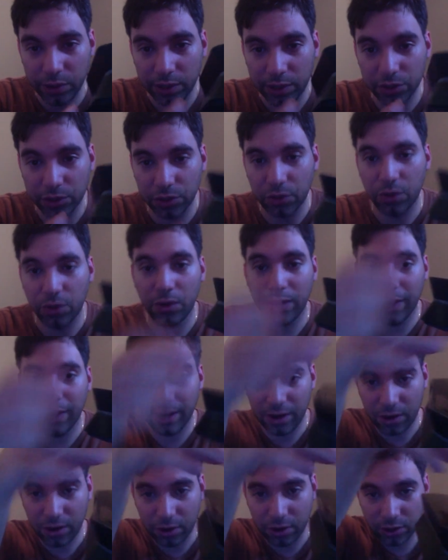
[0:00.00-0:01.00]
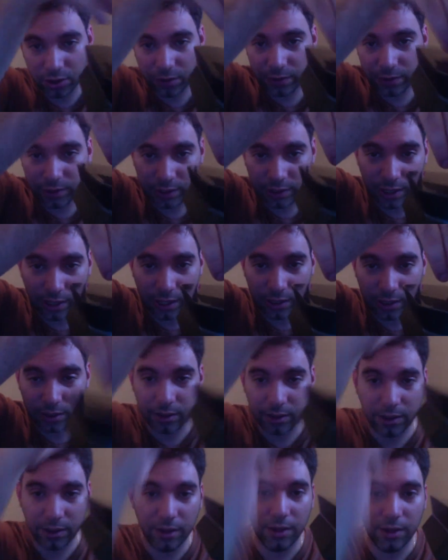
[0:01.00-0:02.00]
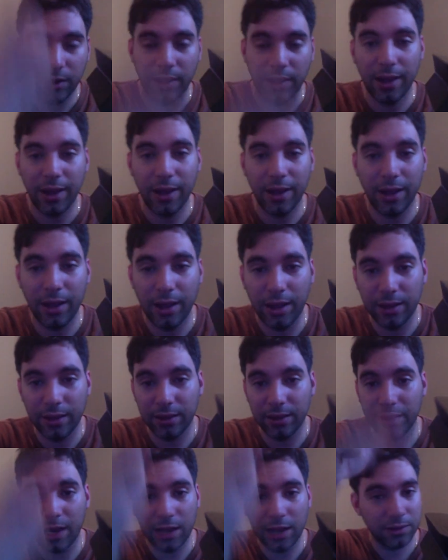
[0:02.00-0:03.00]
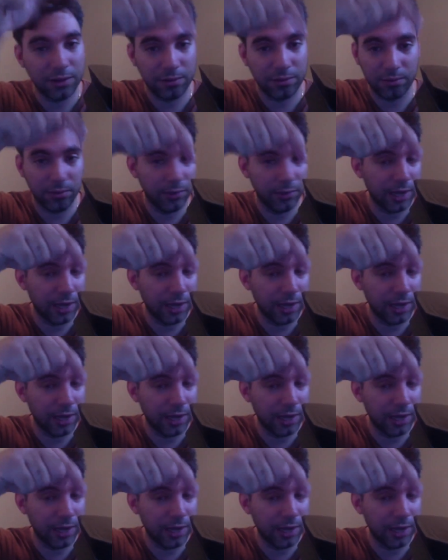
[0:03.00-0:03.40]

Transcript: you can install a hard drive inside, and not